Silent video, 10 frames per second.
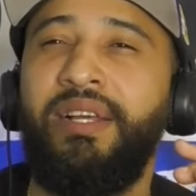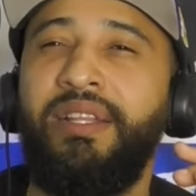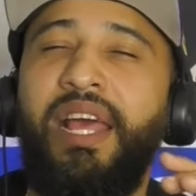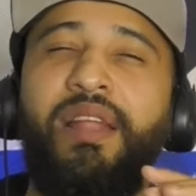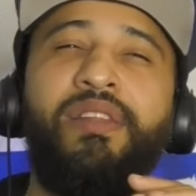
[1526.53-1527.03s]

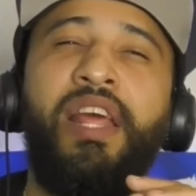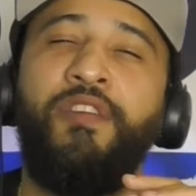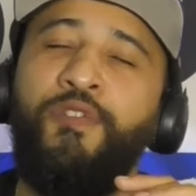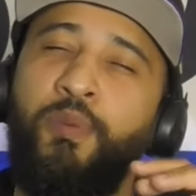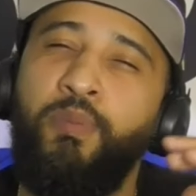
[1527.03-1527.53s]
not a, not a
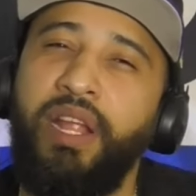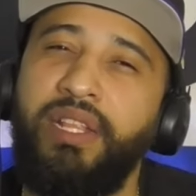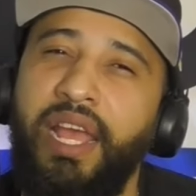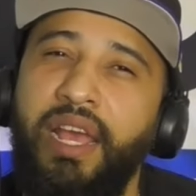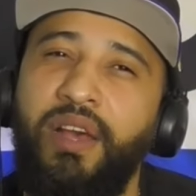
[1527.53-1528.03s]
full
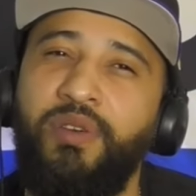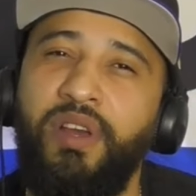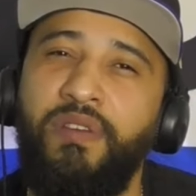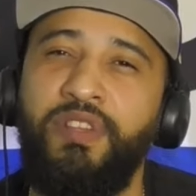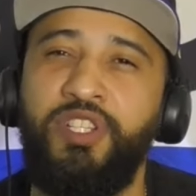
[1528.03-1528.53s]
breakdown
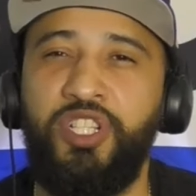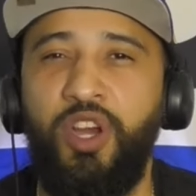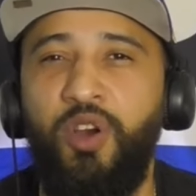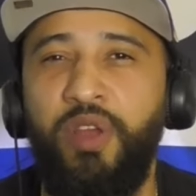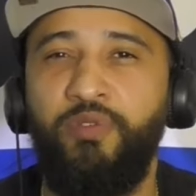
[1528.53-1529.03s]
of the
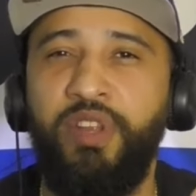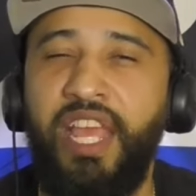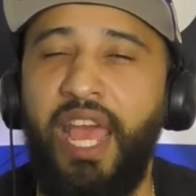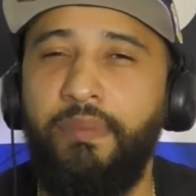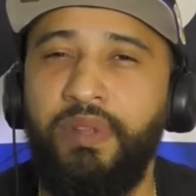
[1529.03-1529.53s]
show and
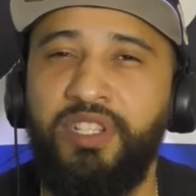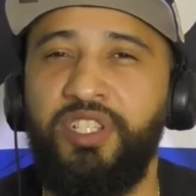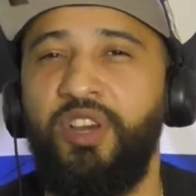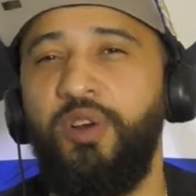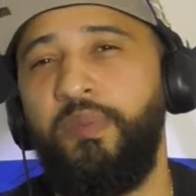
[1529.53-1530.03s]
recapping the show,